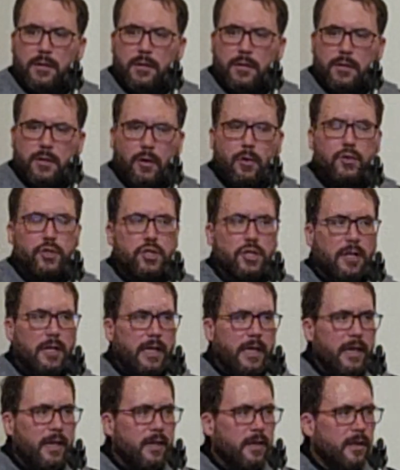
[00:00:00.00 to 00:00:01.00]

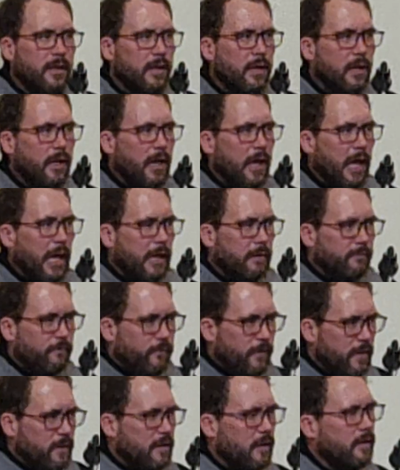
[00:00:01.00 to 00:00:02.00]
socially, and
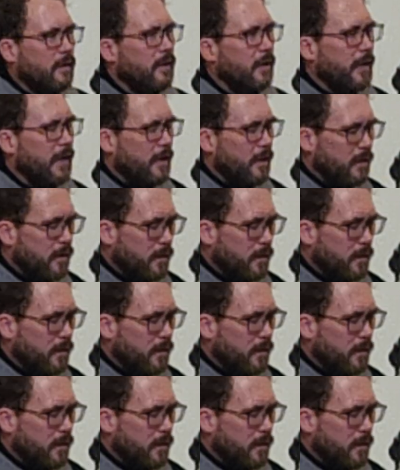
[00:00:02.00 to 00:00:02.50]
physically